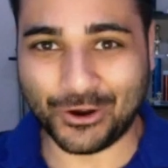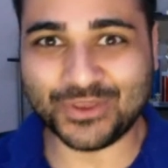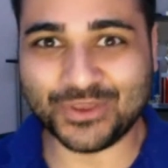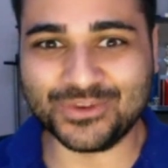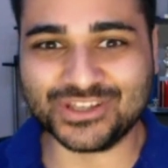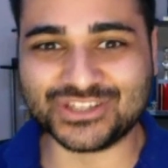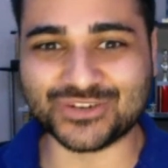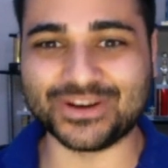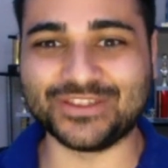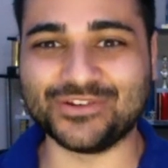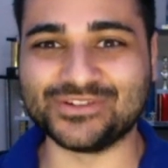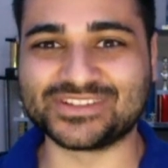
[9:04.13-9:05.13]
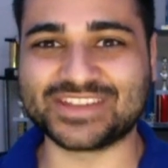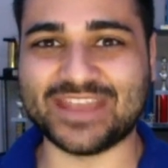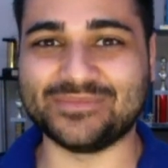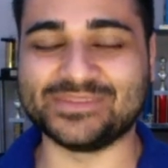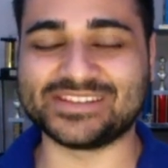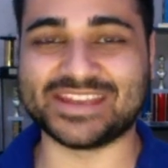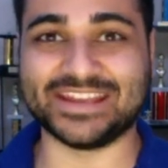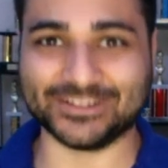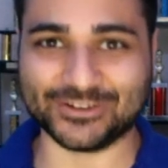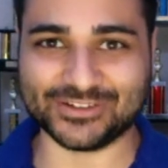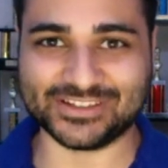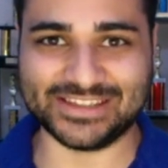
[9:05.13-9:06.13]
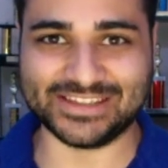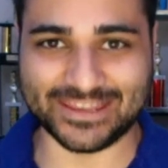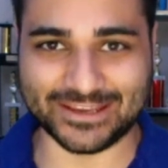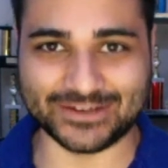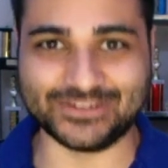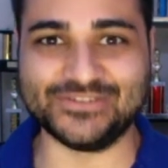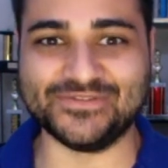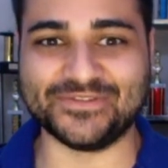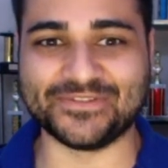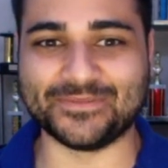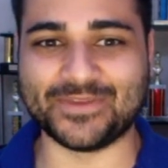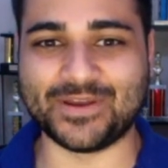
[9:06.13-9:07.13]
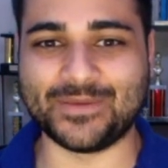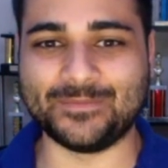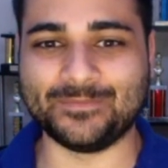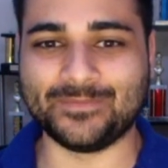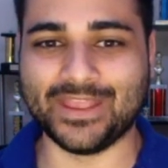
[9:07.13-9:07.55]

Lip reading: you enjoyed those games and learned a thing or two from them.